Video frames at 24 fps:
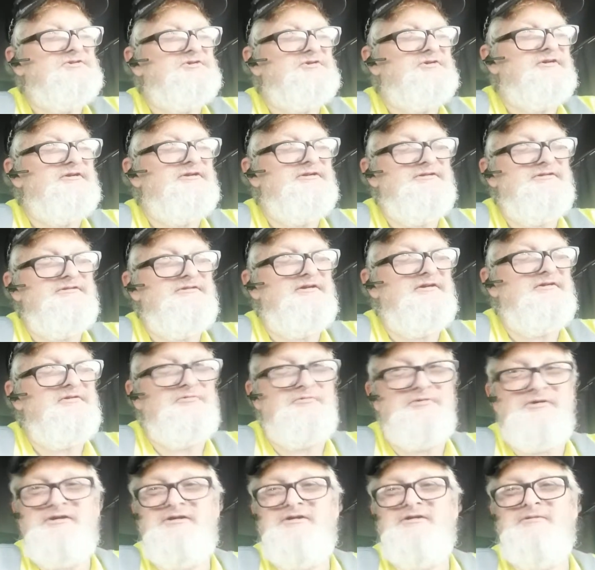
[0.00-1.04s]

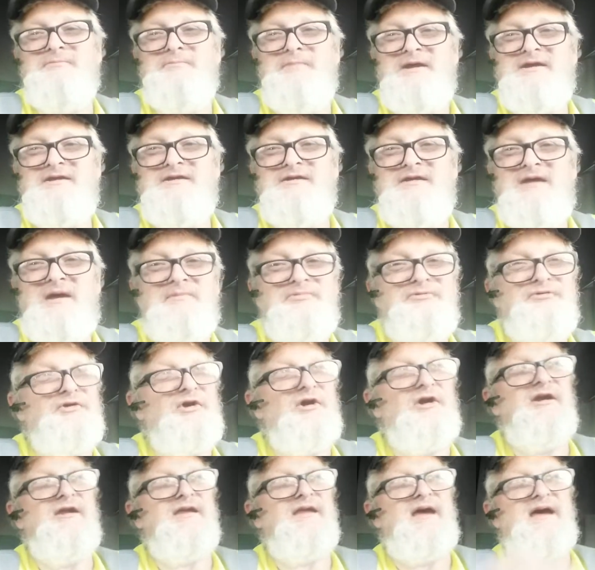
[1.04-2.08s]
where you're making. I'm
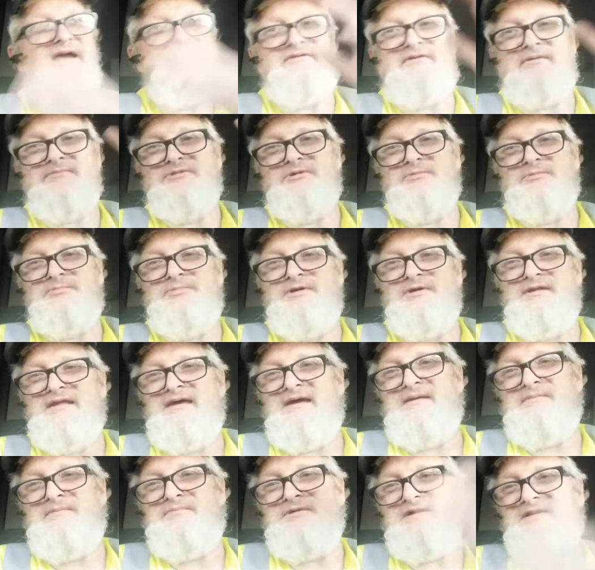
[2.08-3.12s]
sorry, guys, I'm gonna be
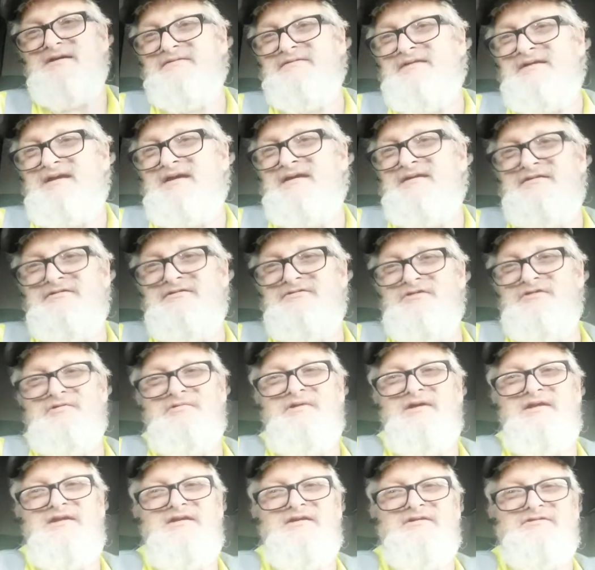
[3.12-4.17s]
late because I got to do a
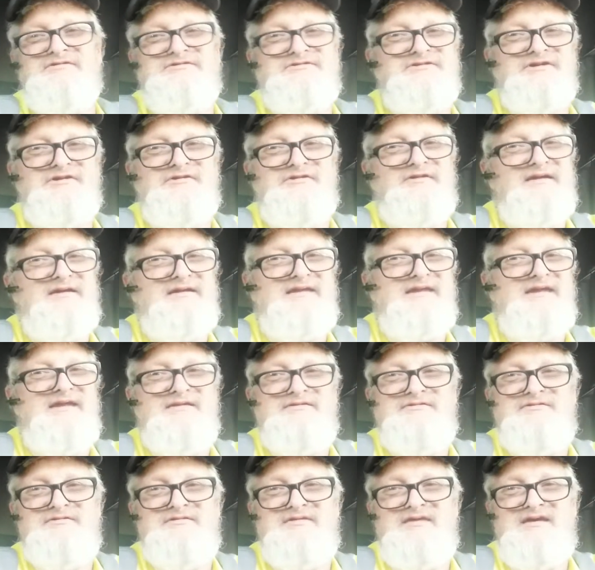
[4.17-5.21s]
radio show. I can't
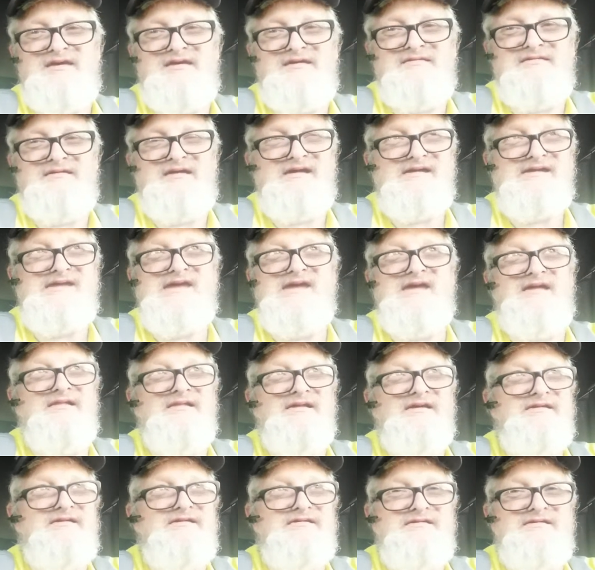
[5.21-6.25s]
do that. I can't
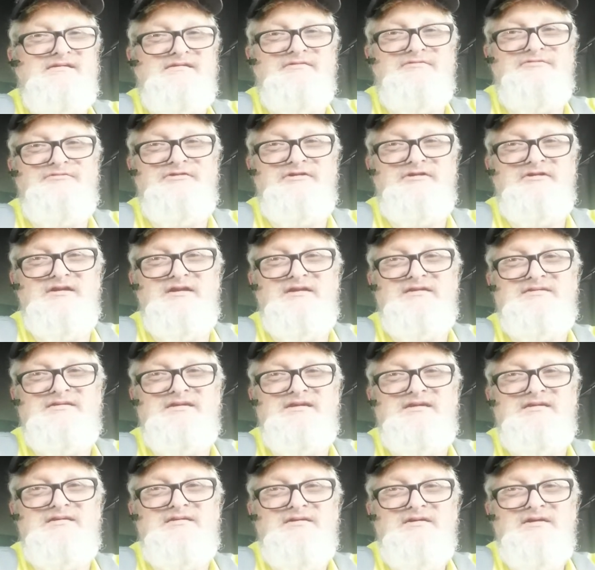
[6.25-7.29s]
let it interfere like
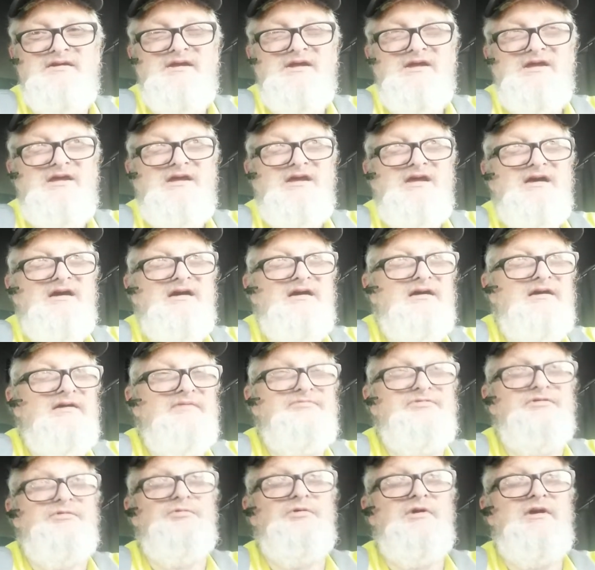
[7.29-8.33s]
that.
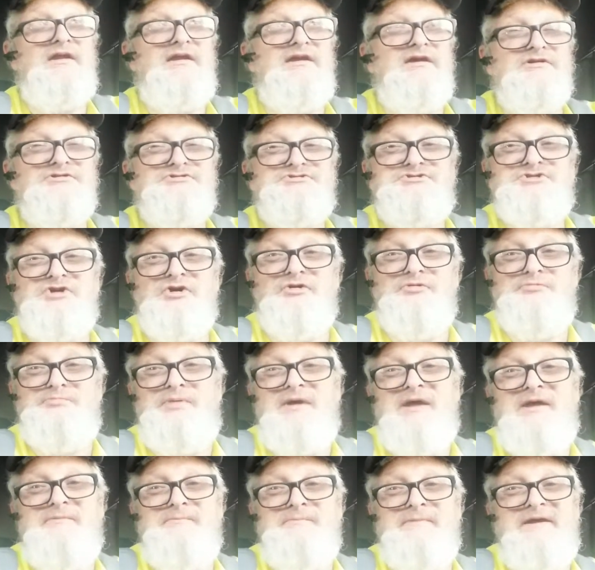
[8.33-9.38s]
If the radio show
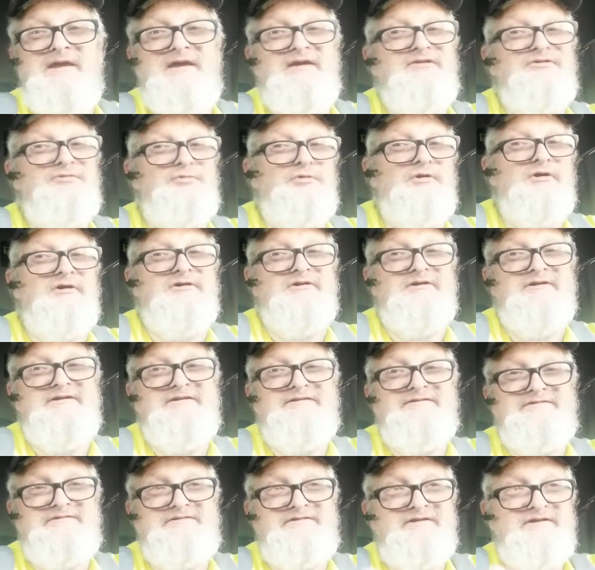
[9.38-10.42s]
paid me as well
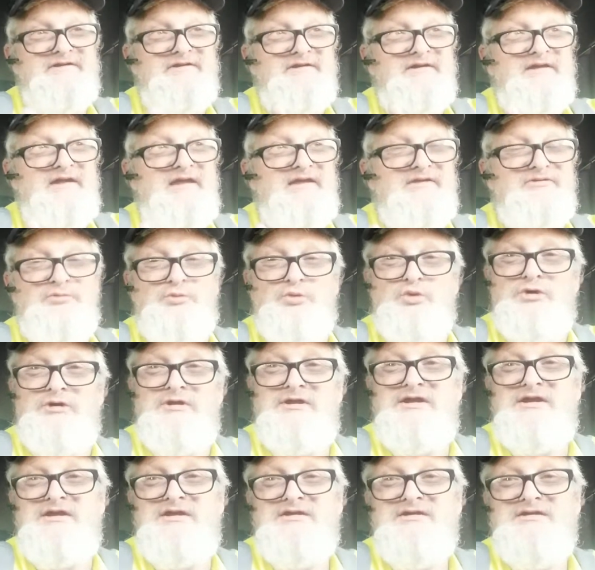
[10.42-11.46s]
as
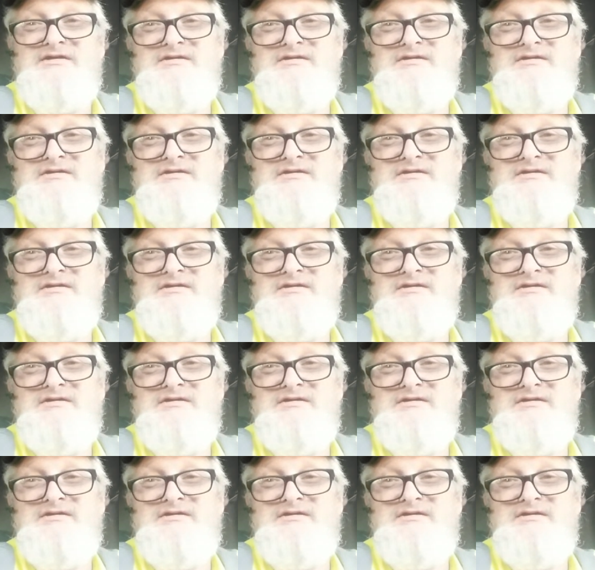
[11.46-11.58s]
Woody,